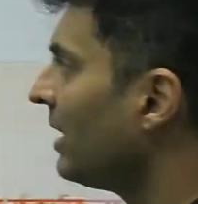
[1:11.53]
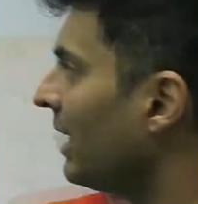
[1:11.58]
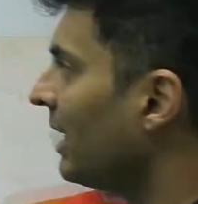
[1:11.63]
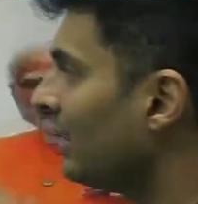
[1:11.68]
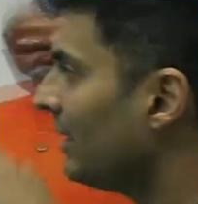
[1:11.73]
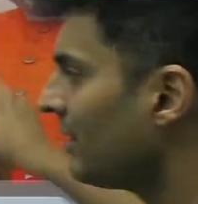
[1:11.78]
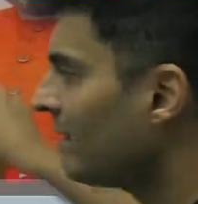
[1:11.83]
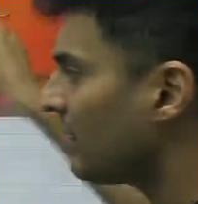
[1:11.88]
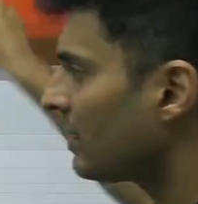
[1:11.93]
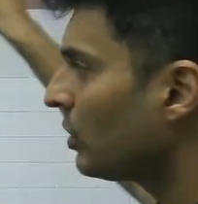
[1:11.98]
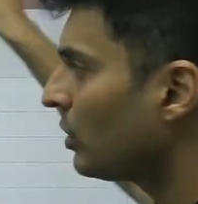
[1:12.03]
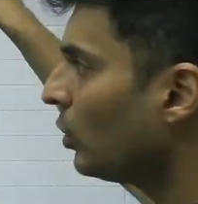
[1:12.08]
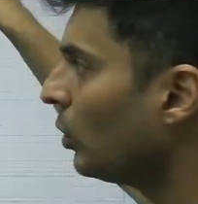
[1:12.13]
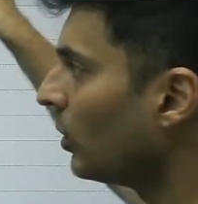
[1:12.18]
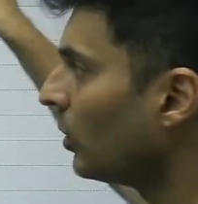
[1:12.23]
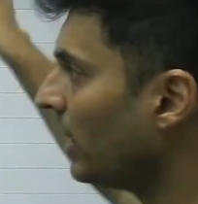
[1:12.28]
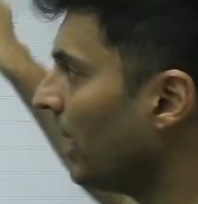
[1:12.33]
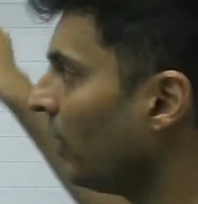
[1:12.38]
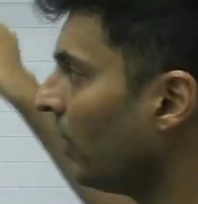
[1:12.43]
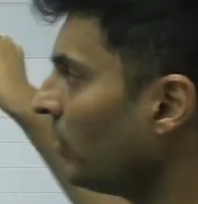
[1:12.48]
like this.
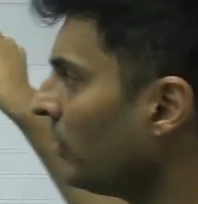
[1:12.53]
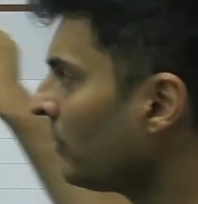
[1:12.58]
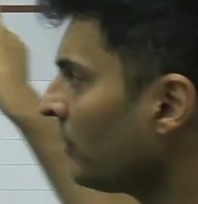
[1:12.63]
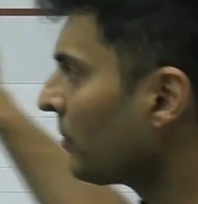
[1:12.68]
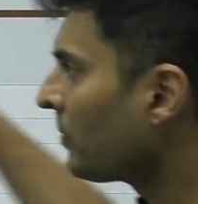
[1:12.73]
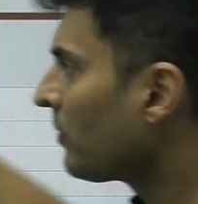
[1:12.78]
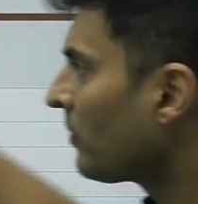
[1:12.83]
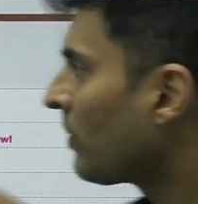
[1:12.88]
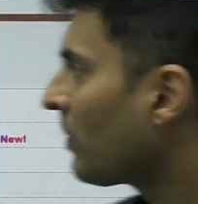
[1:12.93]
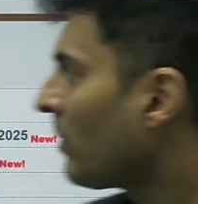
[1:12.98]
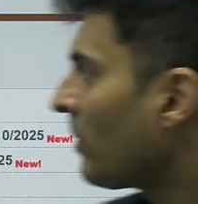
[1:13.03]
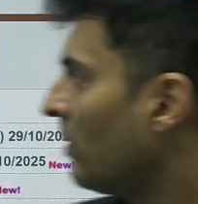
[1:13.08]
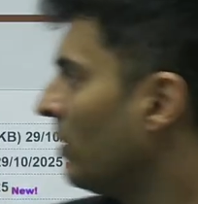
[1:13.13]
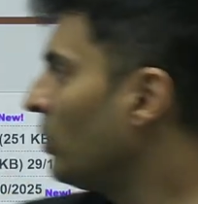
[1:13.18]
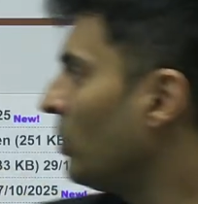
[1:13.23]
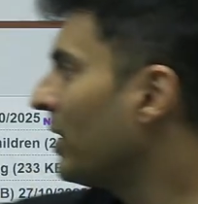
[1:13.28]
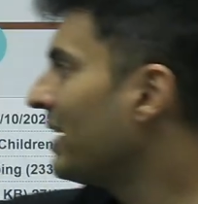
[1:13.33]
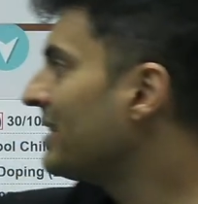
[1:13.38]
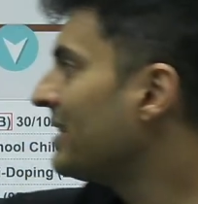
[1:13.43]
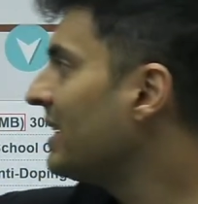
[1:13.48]
Go down.
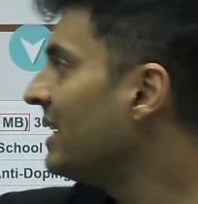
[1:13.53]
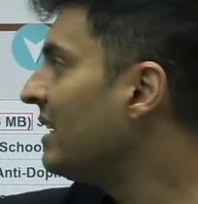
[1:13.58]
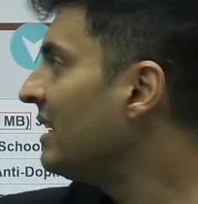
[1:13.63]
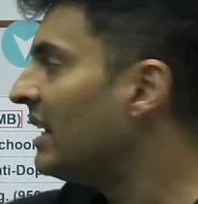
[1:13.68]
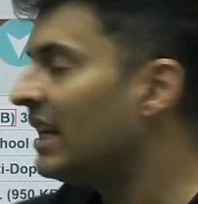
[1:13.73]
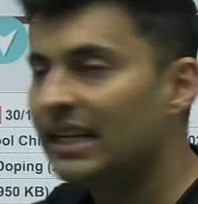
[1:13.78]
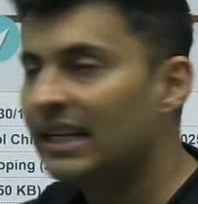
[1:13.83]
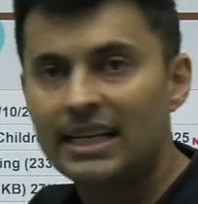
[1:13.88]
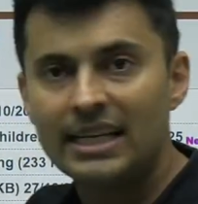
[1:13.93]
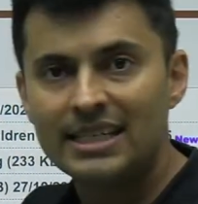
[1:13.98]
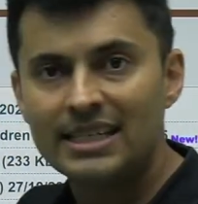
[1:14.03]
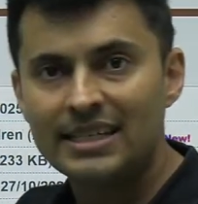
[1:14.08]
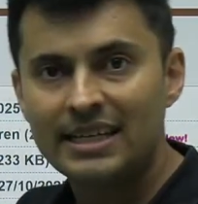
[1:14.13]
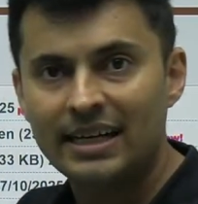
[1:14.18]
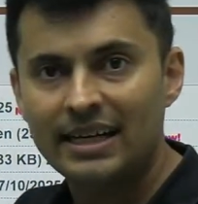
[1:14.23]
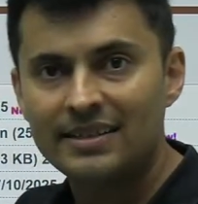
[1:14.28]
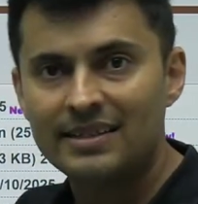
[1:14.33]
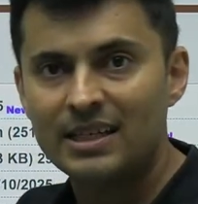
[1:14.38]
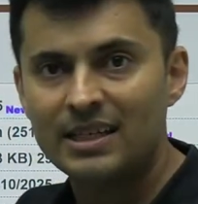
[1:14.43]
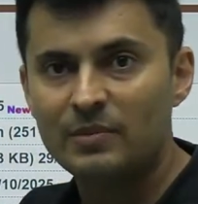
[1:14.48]
You can see latest
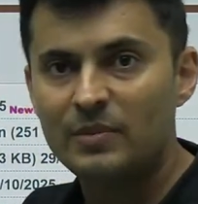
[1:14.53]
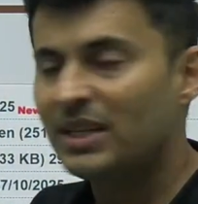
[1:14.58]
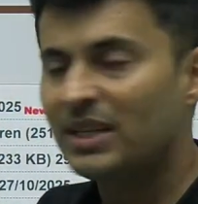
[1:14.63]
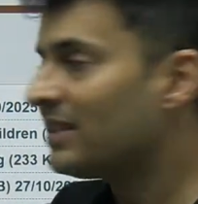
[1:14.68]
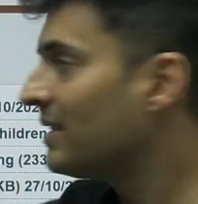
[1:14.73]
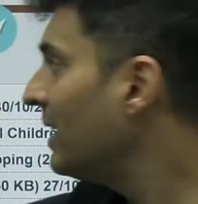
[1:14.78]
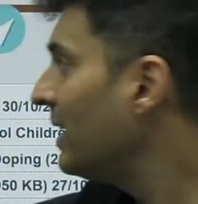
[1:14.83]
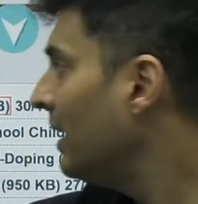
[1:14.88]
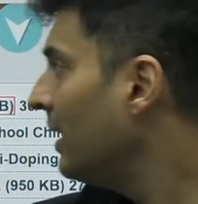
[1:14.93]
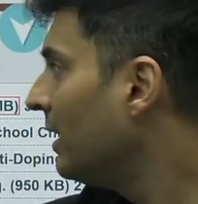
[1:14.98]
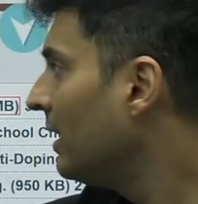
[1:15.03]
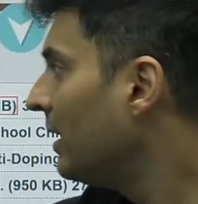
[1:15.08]
at CBSE.